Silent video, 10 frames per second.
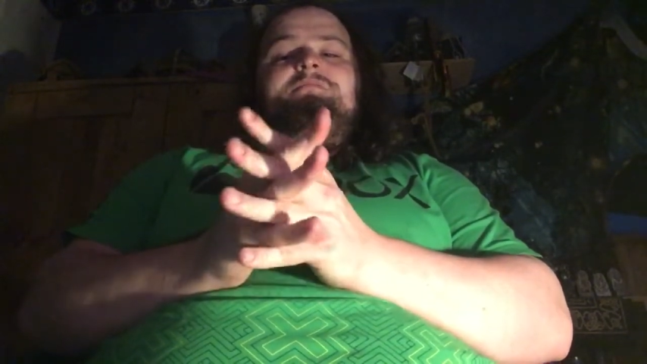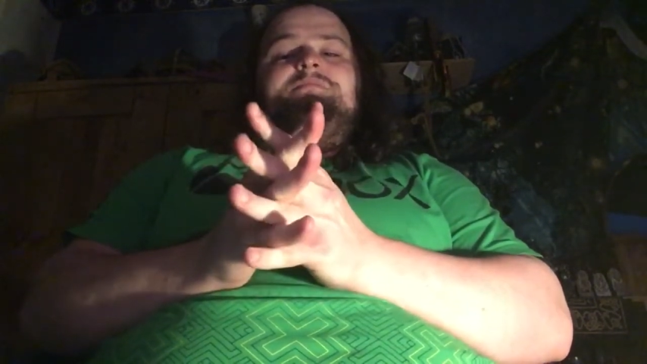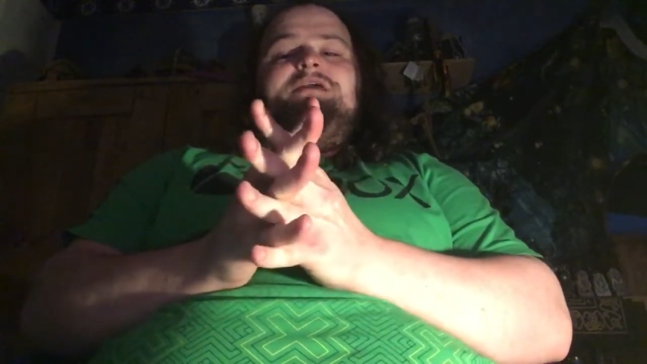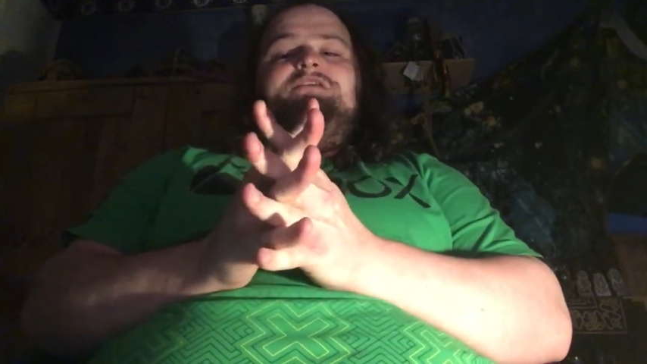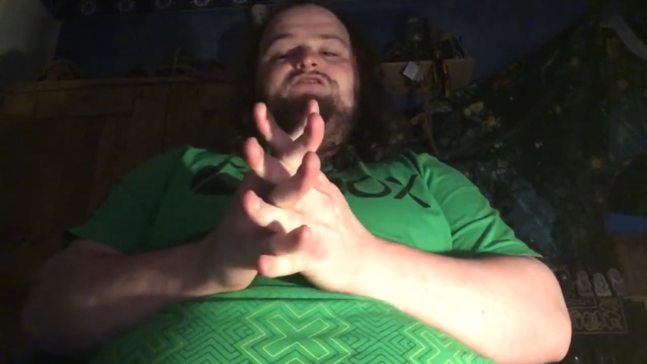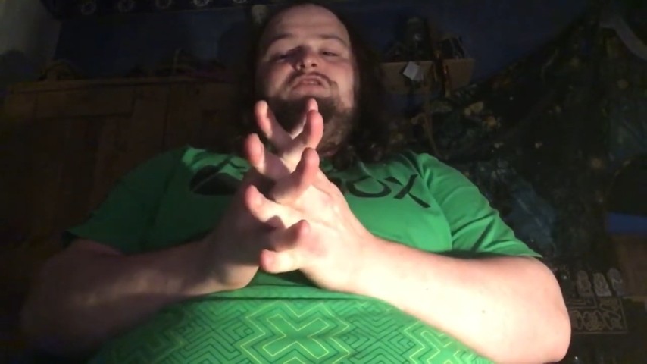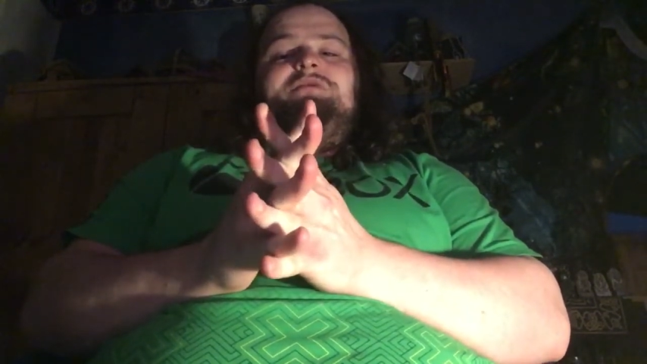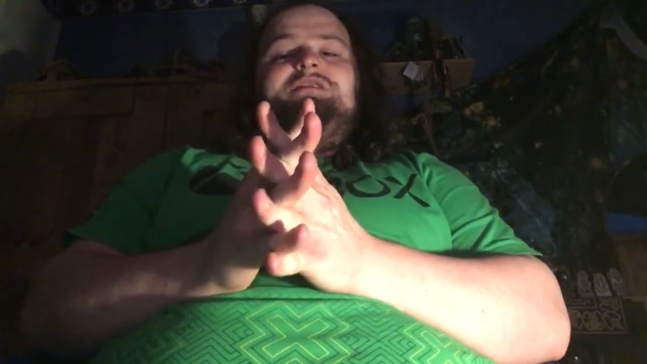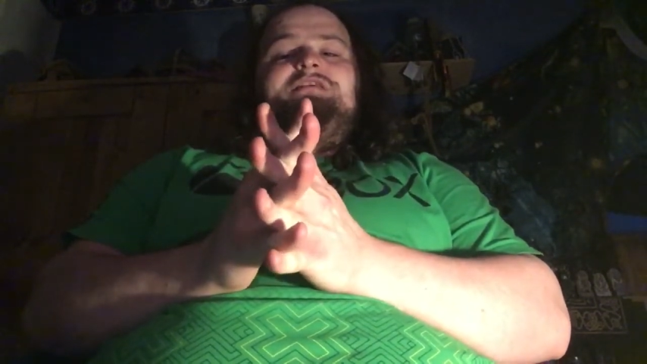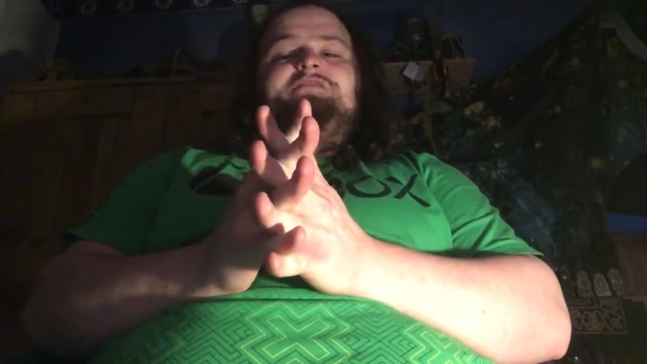beat you
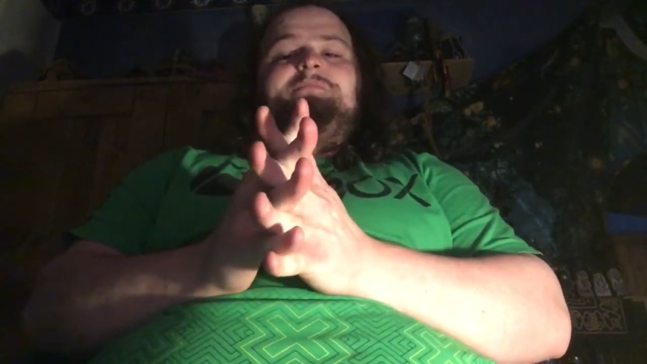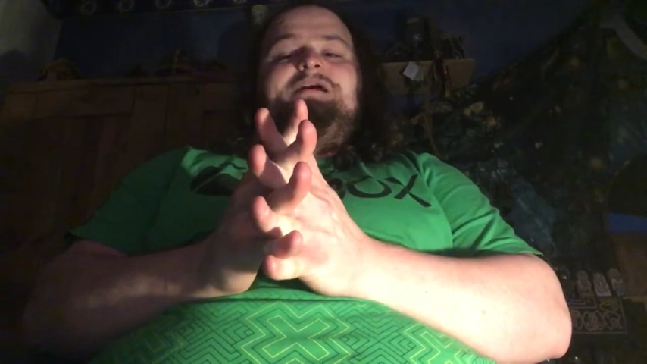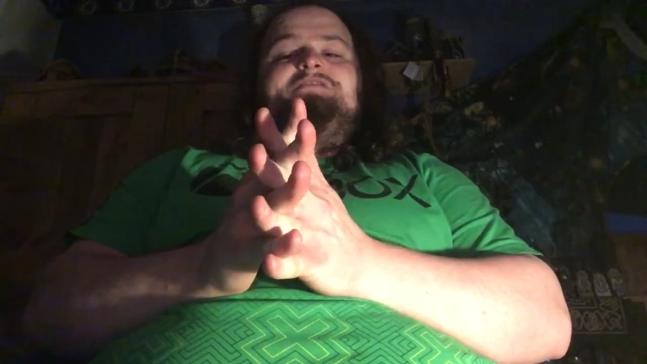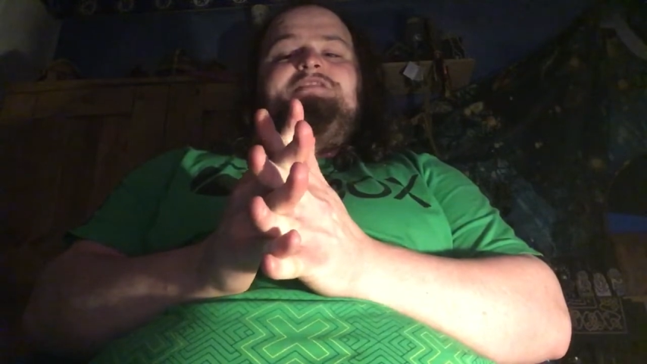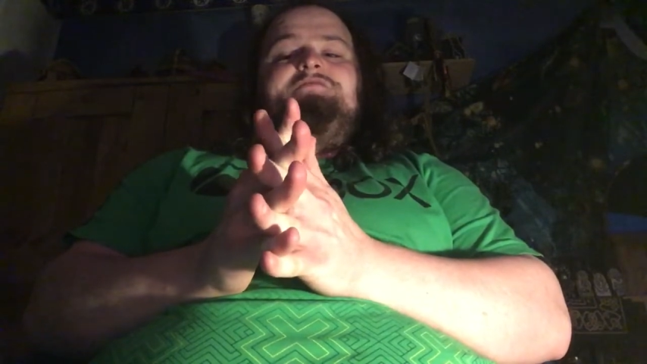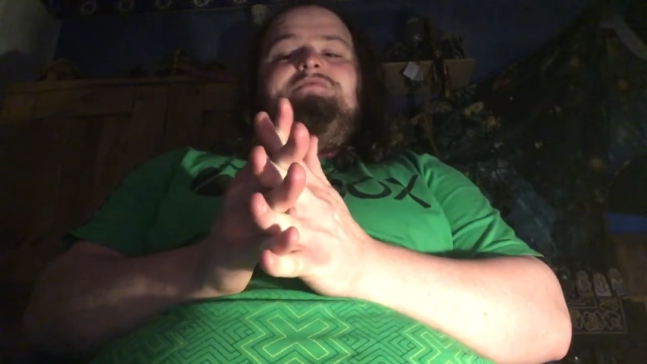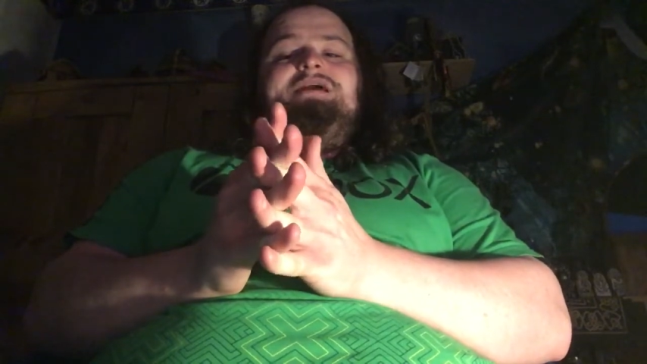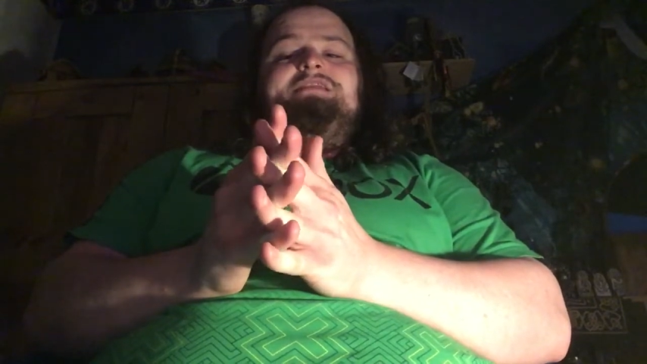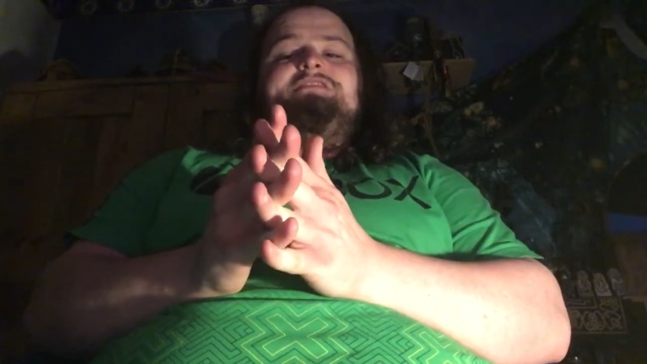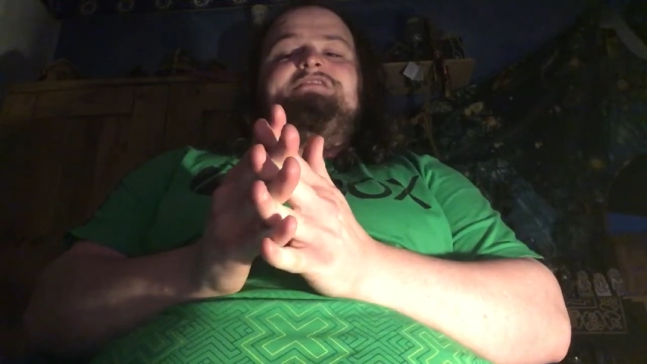in this battle of
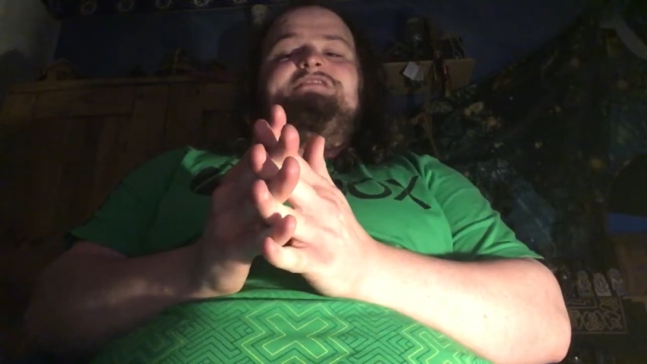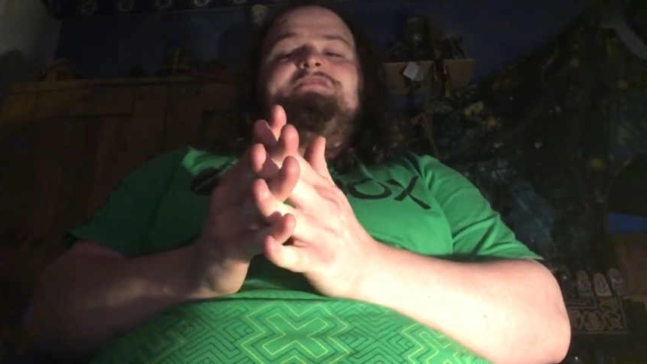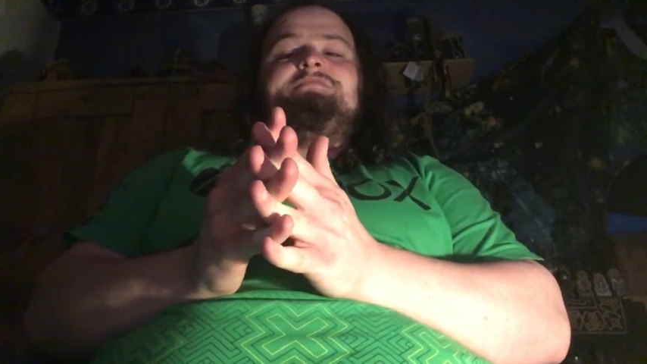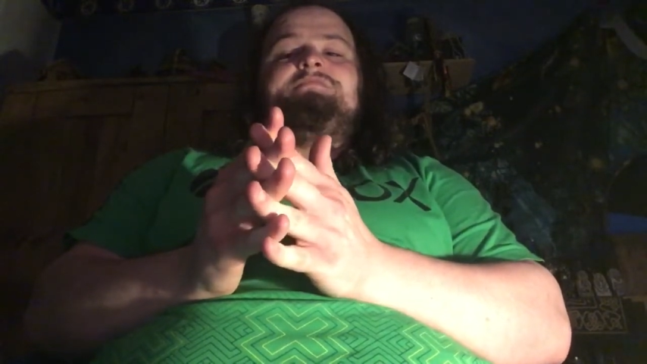wits.